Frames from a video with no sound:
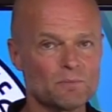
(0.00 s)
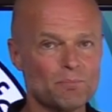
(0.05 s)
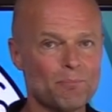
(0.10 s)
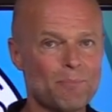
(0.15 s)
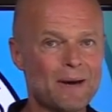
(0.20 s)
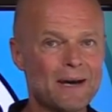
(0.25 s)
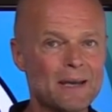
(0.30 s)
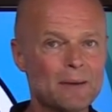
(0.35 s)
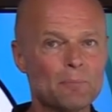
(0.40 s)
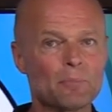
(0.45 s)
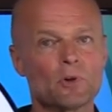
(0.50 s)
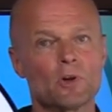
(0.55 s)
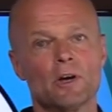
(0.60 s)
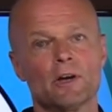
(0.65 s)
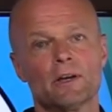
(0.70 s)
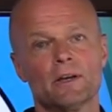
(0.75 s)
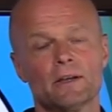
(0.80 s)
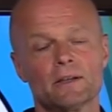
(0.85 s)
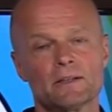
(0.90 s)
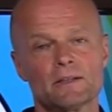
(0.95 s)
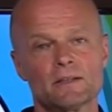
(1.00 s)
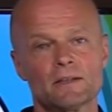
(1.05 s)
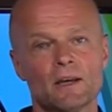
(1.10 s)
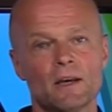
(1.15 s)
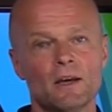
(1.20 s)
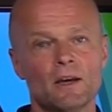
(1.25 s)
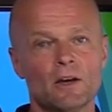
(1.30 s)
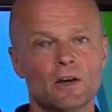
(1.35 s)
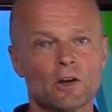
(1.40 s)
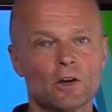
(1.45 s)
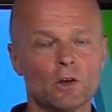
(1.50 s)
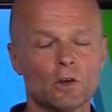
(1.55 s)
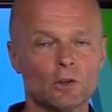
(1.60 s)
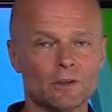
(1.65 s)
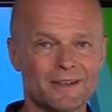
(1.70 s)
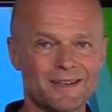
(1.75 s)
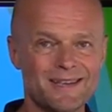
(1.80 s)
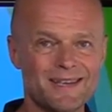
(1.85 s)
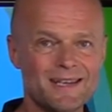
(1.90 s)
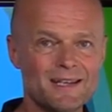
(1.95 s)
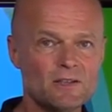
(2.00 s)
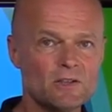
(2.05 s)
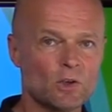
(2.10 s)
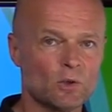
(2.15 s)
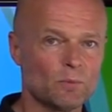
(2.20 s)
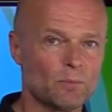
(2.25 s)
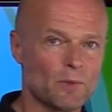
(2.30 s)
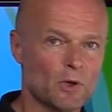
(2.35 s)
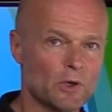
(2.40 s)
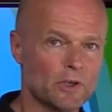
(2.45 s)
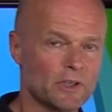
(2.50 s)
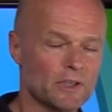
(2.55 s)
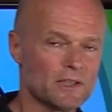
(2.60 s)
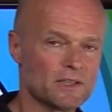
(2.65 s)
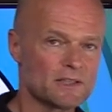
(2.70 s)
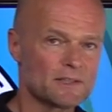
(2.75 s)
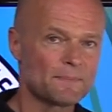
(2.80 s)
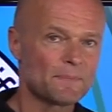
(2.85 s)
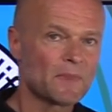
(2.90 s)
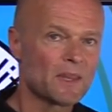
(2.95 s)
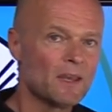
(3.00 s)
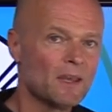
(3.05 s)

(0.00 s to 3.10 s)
byproducts are called ketone bodies.